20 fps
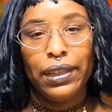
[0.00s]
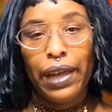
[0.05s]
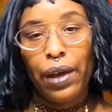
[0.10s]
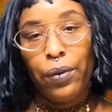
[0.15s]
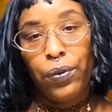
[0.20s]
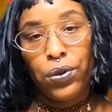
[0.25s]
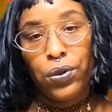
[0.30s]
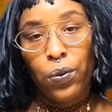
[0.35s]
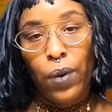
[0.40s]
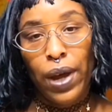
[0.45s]
think
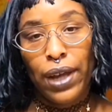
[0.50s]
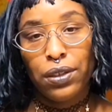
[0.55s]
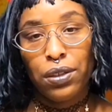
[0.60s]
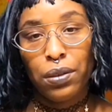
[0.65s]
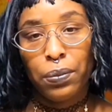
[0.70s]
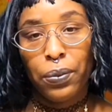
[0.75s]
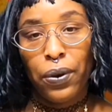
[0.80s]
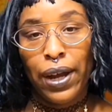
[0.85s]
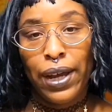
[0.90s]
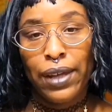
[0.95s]
that was quite
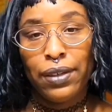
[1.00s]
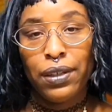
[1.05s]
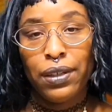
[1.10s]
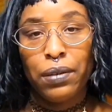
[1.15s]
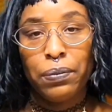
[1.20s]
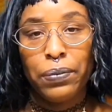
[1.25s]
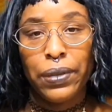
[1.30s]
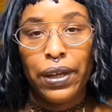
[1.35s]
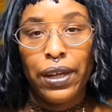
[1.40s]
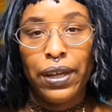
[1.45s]

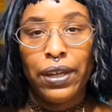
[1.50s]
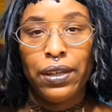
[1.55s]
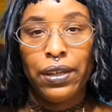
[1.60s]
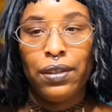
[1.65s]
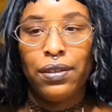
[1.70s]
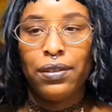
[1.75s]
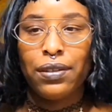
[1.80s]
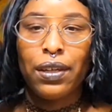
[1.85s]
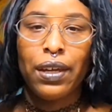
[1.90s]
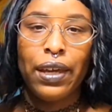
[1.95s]
surprising
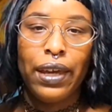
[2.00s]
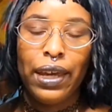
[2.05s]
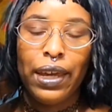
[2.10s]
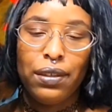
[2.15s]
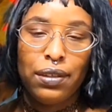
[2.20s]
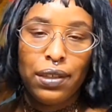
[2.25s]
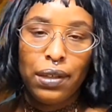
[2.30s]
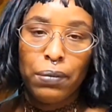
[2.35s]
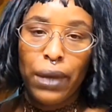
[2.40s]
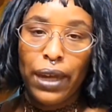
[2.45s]
because
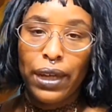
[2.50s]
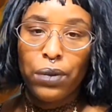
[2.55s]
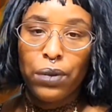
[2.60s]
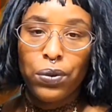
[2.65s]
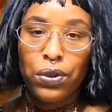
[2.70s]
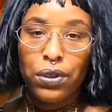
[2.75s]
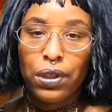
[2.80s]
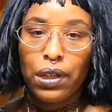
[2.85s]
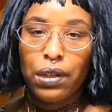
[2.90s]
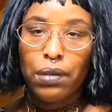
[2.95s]
it seemed like
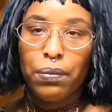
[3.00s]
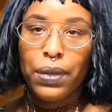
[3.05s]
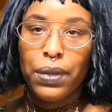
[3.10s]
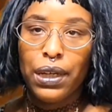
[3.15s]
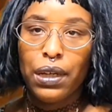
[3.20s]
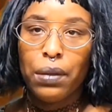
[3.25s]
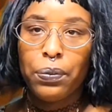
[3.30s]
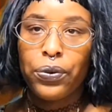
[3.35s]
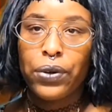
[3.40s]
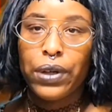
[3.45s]
it was going to
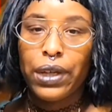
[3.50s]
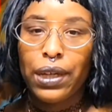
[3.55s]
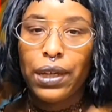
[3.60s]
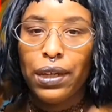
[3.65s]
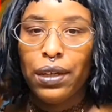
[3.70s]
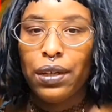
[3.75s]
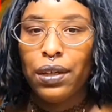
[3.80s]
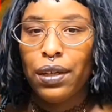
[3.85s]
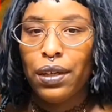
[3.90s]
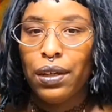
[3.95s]
be a
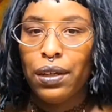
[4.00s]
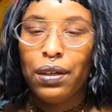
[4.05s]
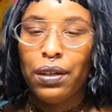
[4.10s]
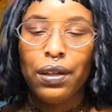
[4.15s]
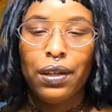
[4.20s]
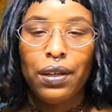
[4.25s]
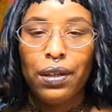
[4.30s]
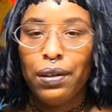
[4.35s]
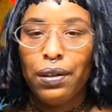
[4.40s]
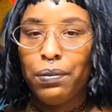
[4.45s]
pretty
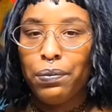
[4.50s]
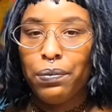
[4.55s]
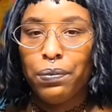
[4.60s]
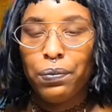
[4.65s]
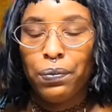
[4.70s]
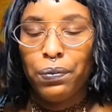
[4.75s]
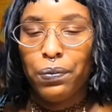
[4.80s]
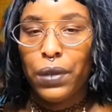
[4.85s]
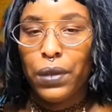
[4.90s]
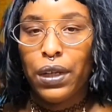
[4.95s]

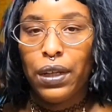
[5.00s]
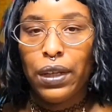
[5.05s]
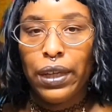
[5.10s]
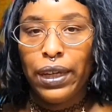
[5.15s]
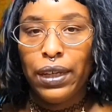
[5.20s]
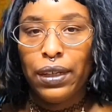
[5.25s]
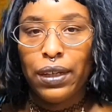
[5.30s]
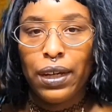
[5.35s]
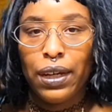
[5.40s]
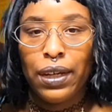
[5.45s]

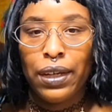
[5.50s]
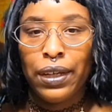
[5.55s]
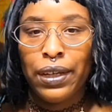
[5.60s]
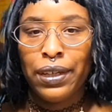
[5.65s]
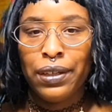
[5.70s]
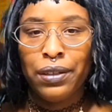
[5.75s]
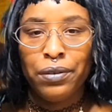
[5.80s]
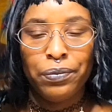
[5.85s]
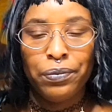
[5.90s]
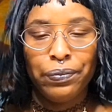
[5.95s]

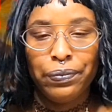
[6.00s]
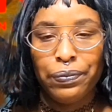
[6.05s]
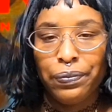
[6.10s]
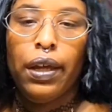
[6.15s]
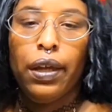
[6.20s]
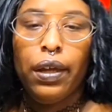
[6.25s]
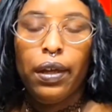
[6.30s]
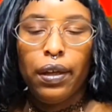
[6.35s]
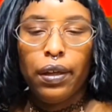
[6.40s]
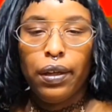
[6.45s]
clean-cut,
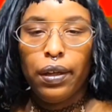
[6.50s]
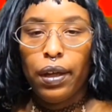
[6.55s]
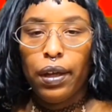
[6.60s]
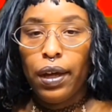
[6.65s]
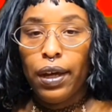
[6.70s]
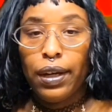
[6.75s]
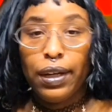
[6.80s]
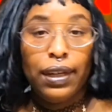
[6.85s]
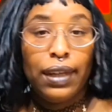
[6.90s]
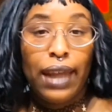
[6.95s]

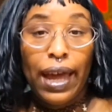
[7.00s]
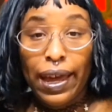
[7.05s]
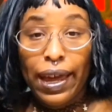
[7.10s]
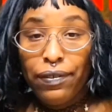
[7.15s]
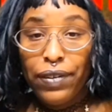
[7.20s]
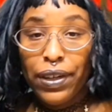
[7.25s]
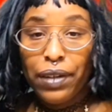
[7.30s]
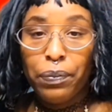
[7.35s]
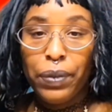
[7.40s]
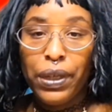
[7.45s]

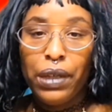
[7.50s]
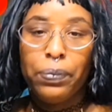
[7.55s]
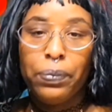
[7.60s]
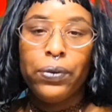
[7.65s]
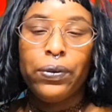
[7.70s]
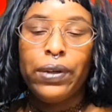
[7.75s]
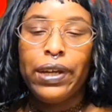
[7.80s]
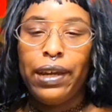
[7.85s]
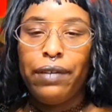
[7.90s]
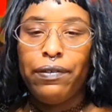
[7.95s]
unaliving
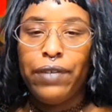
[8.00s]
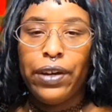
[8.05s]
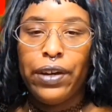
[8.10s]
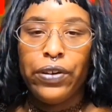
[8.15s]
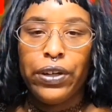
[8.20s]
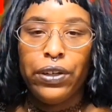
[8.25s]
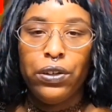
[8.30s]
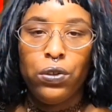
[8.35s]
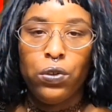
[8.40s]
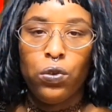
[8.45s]
people in a
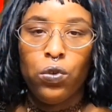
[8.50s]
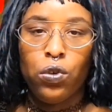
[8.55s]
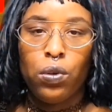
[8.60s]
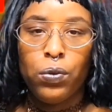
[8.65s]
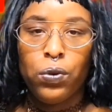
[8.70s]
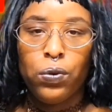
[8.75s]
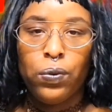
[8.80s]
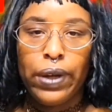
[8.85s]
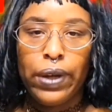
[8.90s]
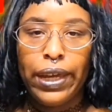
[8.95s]
very
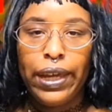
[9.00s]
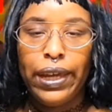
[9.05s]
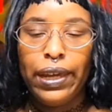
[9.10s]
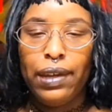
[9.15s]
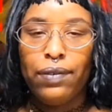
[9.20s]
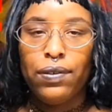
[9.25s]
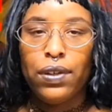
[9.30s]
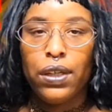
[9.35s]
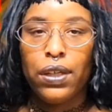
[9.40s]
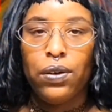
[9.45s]
normal way,
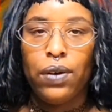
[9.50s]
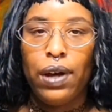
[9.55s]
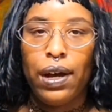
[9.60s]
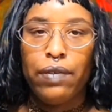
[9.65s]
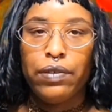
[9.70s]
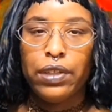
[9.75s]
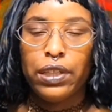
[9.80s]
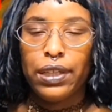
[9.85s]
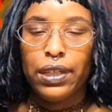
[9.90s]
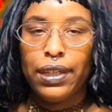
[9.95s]
even though
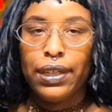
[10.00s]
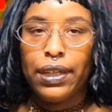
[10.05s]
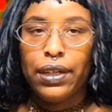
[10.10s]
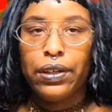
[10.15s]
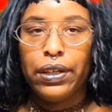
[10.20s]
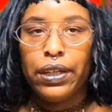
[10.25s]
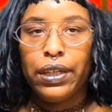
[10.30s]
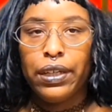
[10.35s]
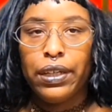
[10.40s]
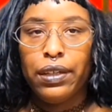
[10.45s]
obviously
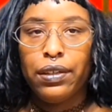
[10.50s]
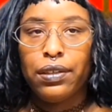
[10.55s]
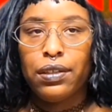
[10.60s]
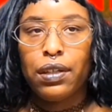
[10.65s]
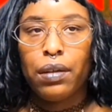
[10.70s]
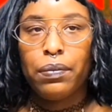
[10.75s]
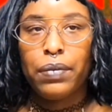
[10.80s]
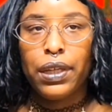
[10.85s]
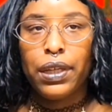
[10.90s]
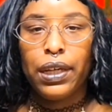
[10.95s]
there is
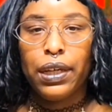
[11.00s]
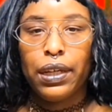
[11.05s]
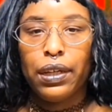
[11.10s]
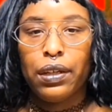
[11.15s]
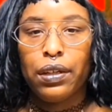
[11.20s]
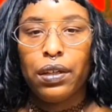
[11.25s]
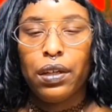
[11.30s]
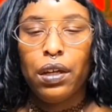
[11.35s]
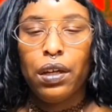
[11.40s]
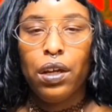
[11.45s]

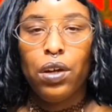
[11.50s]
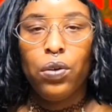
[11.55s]
something